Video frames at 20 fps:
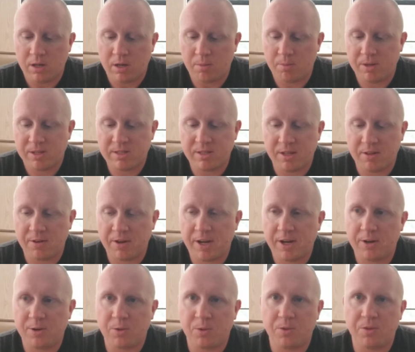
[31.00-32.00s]
that's neither
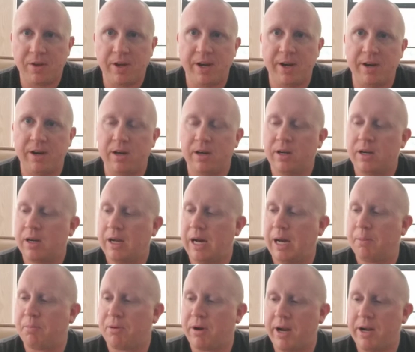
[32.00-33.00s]
here nor there.
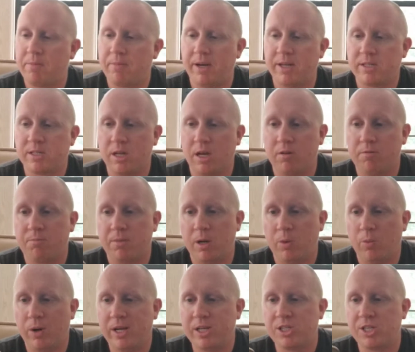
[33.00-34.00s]
I prided myself in my
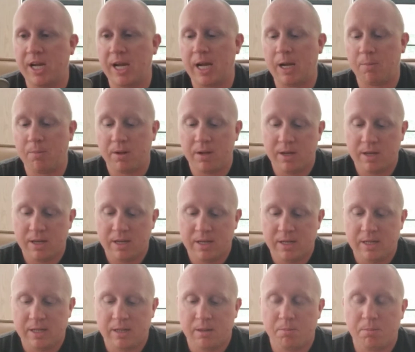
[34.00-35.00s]
wedge game
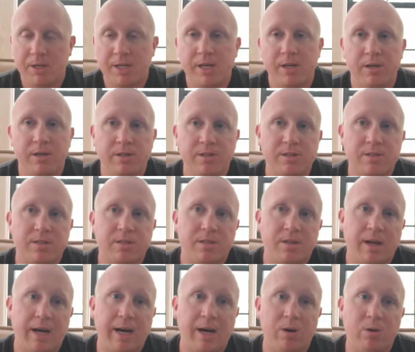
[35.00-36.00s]
because
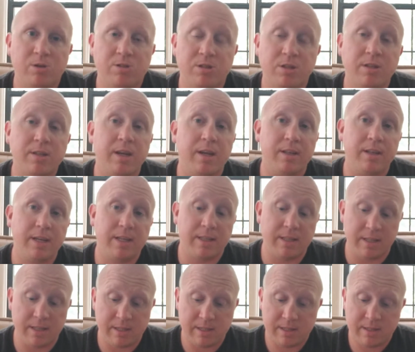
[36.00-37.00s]
I always looked at it like
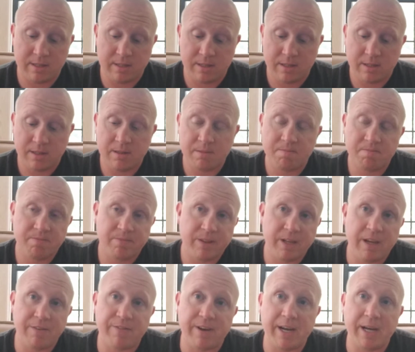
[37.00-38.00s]
this.
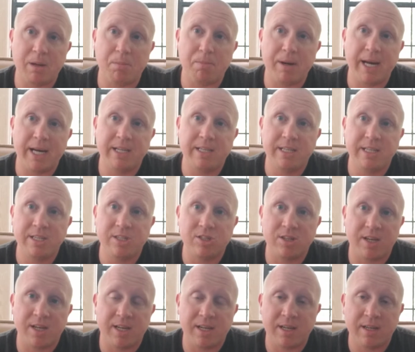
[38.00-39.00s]
If I had a bad tee
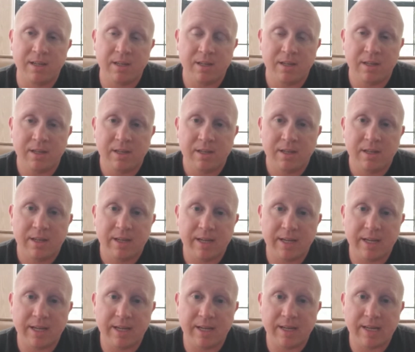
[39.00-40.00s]
shot
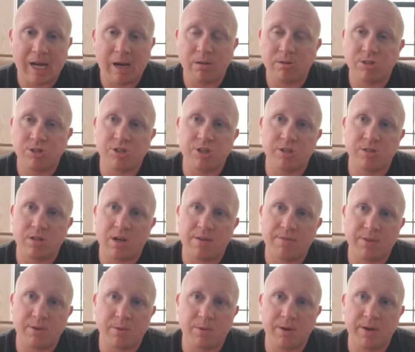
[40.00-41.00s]
and I was just off
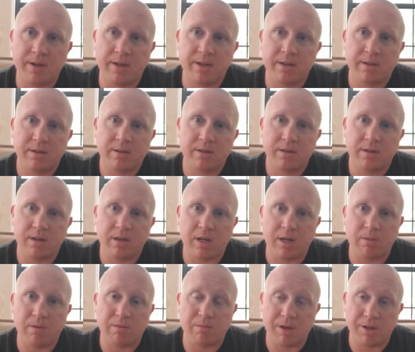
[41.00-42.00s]
the green
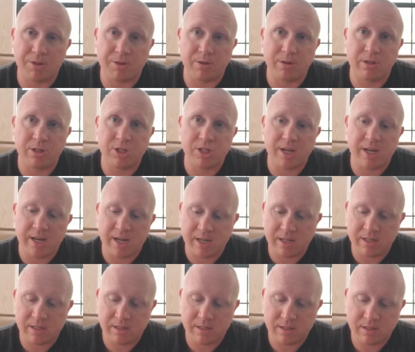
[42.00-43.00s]
on my third shot,